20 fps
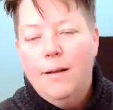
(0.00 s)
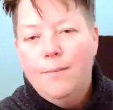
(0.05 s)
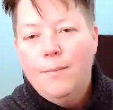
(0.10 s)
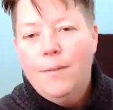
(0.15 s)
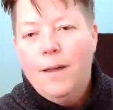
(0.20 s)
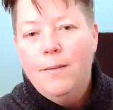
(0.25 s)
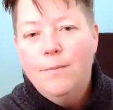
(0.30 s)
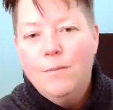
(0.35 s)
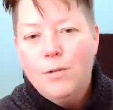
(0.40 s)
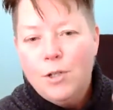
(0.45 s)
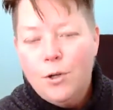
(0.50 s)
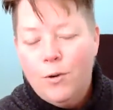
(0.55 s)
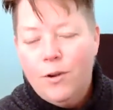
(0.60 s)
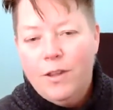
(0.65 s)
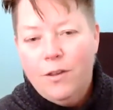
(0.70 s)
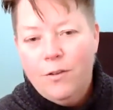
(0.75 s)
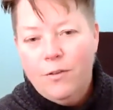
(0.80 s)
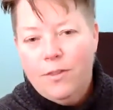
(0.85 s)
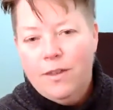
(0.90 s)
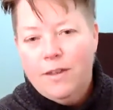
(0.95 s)
I'm showing
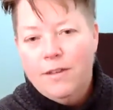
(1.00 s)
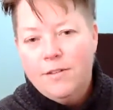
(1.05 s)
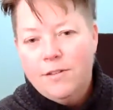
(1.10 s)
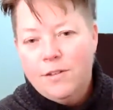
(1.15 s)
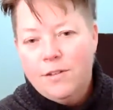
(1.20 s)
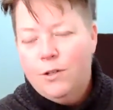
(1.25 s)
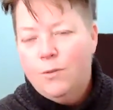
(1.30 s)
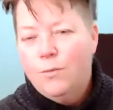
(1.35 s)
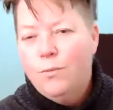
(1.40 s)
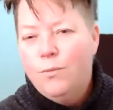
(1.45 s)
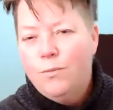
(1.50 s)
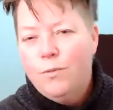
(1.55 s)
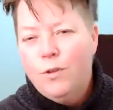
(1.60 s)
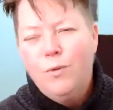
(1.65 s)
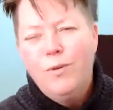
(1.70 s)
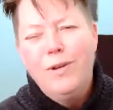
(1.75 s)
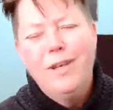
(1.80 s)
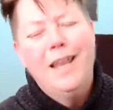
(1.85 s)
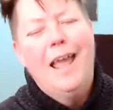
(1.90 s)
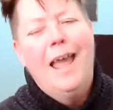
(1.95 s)
you this. You
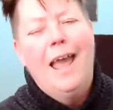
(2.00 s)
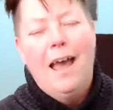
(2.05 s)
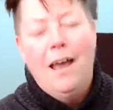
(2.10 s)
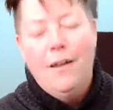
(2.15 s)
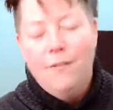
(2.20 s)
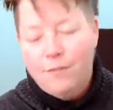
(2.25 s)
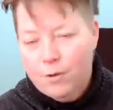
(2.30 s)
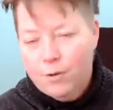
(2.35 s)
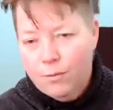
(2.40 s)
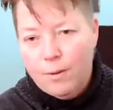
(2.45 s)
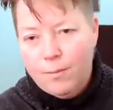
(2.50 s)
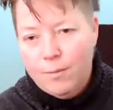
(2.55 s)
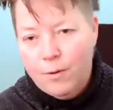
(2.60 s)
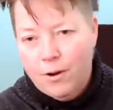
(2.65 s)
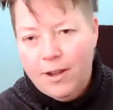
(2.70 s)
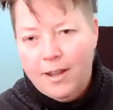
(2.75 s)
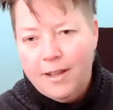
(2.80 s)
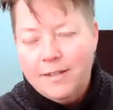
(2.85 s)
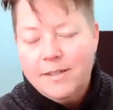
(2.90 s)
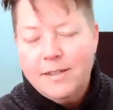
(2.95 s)
wouldn't have to rub your
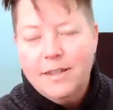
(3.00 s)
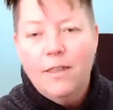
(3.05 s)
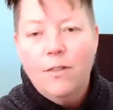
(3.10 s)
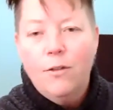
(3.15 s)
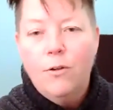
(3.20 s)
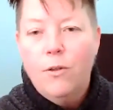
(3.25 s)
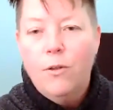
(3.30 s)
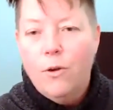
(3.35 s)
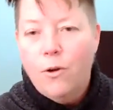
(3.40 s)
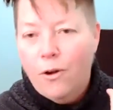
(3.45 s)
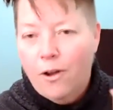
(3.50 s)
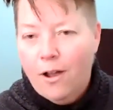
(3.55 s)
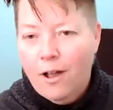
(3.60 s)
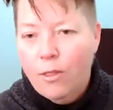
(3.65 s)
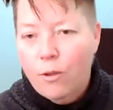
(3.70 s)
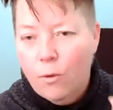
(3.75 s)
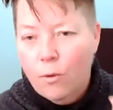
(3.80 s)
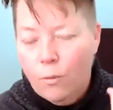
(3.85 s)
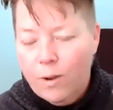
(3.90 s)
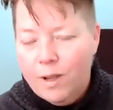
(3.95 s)
hands together. There are
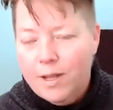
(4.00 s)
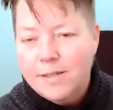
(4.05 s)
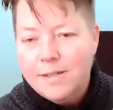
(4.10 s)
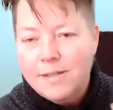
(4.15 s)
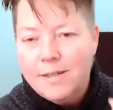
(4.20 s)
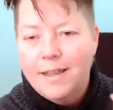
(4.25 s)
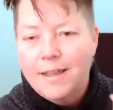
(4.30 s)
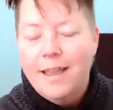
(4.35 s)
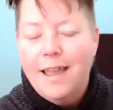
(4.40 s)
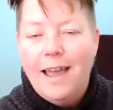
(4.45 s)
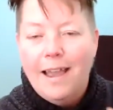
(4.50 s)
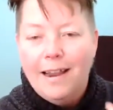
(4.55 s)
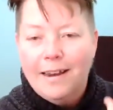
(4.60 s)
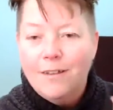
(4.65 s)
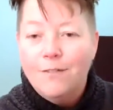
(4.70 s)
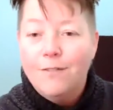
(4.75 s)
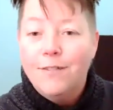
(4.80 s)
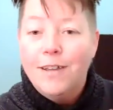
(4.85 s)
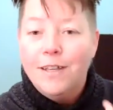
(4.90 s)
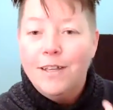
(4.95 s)
other ways to
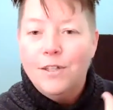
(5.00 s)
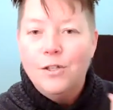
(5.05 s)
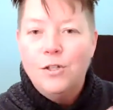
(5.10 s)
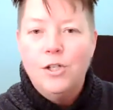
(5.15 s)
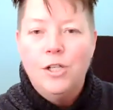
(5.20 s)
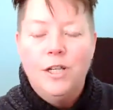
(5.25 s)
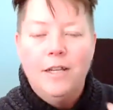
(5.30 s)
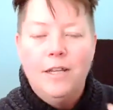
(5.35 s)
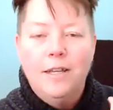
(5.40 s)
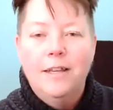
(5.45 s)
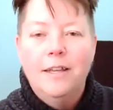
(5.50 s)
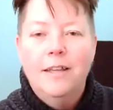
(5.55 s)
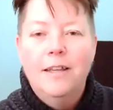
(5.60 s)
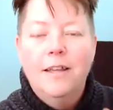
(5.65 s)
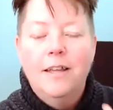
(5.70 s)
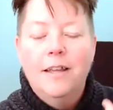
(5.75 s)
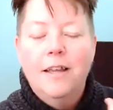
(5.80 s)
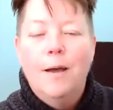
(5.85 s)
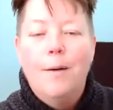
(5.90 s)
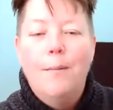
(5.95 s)
activate chi,
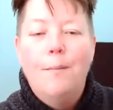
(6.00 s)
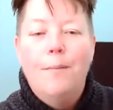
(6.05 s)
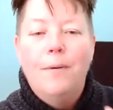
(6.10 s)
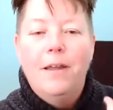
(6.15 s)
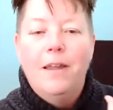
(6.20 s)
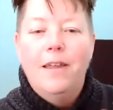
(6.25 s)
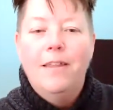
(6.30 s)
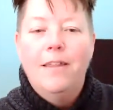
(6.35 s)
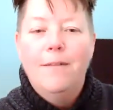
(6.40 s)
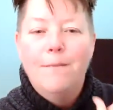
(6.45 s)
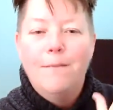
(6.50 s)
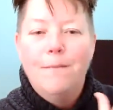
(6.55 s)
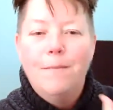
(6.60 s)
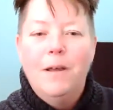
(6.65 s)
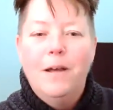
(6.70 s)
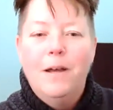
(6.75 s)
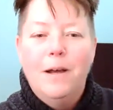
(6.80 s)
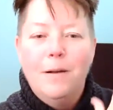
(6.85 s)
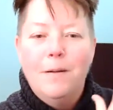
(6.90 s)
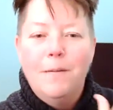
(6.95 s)
but
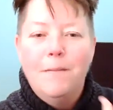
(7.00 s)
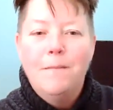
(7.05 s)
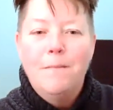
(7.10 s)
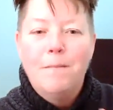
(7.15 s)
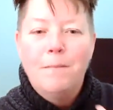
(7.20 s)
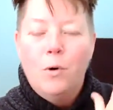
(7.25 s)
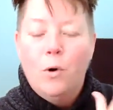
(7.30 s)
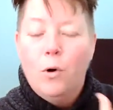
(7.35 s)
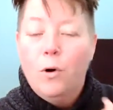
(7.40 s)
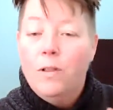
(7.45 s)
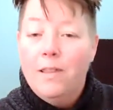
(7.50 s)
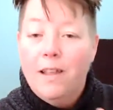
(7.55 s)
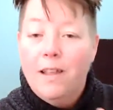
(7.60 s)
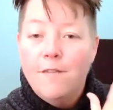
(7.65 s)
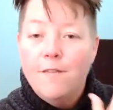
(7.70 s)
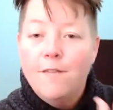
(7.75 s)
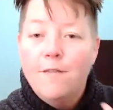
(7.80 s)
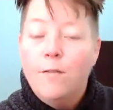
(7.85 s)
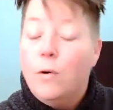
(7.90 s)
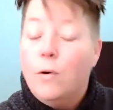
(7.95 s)
or
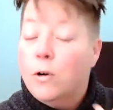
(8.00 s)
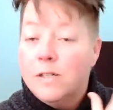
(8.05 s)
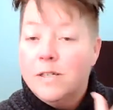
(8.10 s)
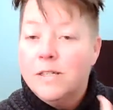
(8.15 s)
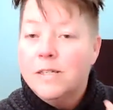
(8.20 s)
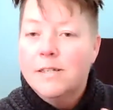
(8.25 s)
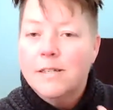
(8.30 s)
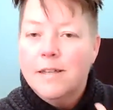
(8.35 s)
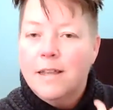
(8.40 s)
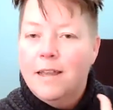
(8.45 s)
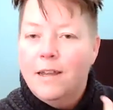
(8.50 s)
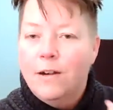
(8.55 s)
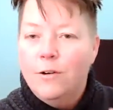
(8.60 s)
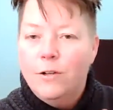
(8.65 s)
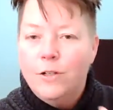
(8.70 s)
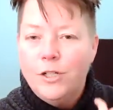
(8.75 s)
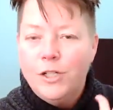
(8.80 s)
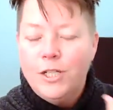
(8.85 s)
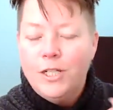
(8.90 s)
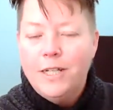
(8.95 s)
life force
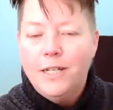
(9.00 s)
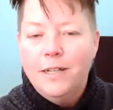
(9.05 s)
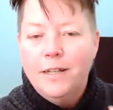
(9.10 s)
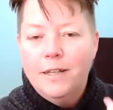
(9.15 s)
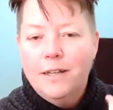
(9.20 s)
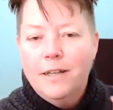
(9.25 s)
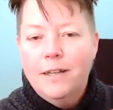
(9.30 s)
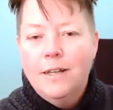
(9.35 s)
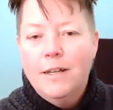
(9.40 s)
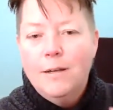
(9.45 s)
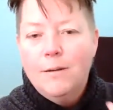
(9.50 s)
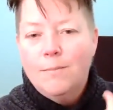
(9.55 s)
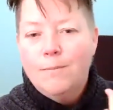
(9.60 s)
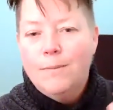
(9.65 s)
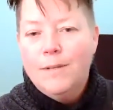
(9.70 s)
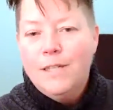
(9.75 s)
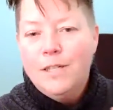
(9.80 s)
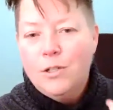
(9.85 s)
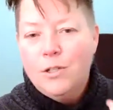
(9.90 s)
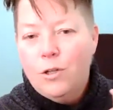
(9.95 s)
energy.
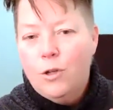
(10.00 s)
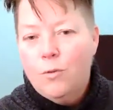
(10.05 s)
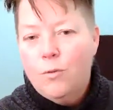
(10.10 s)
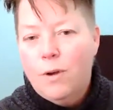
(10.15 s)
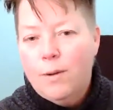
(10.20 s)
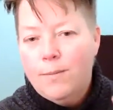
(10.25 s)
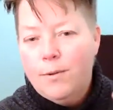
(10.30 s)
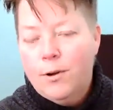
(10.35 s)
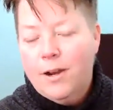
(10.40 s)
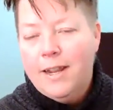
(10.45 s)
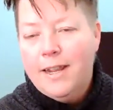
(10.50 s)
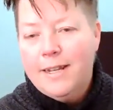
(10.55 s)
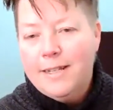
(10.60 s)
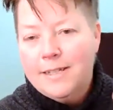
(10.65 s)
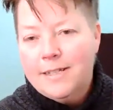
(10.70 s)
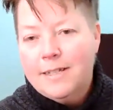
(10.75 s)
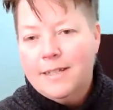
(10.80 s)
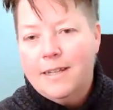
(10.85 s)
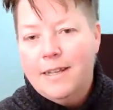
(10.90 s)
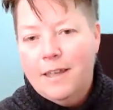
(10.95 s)
But so you rub your
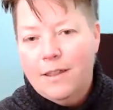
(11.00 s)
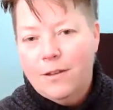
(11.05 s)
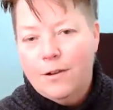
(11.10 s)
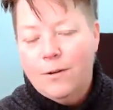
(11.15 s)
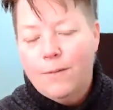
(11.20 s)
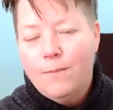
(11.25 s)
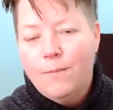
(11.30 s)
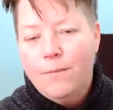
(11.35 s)
hands together,